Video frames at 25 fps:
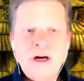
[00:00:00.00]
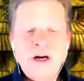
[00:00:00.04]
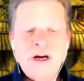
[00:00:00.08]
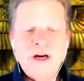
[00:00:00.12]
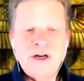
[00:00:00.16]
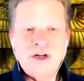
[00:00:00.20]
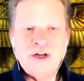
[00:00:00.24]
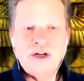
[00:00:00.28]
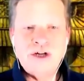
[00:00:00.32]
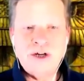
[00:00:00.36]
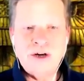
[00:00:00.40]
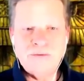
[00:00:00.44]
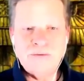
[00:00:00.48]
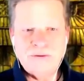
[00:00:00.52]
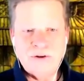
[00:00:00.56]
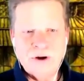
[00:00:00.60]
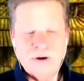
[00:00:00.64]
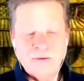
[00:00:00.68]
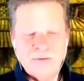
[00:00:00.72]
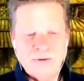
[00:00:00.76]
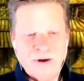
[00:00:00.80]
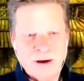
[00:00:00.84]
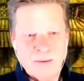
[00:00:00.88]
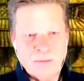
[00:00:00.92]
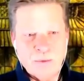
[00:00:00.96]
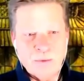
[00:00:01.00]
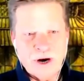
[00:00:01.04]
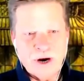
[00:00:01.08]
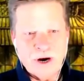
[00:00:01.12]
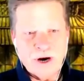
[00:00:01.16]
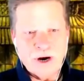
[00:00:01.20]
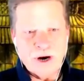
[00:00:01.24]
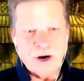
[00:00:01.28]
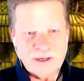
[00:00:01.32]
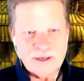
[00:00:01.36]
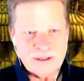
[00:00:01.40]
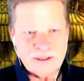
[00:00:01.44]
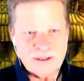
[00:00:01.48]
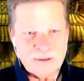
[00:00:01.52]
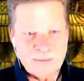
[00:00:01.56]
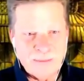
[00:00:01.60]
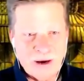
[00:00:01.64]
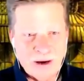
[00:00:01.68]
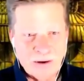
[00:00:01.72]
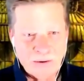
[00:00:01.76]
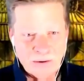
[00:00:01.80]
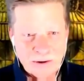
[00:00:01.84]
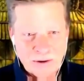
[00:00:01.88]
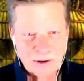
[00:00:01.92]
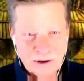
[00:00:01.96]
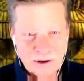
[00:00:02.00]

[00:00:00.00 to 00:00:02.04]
shift our vibration is about.